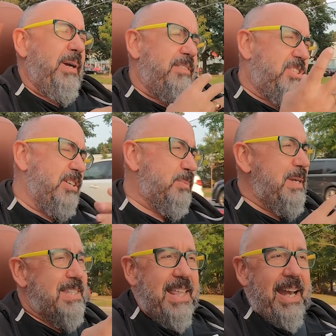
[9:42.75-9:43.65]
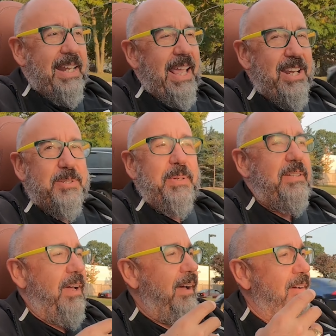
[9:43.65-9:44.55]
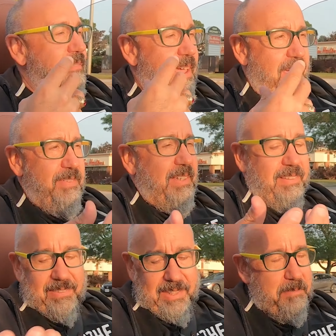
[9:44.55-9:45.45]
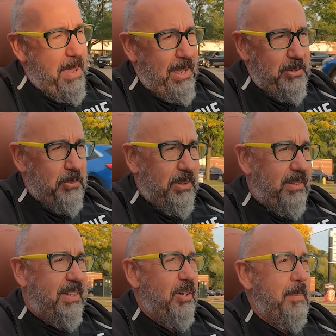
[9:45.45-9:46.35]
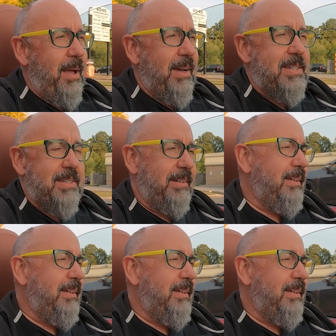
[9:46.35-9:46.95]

we just missed that engagement of having the manual gearbox.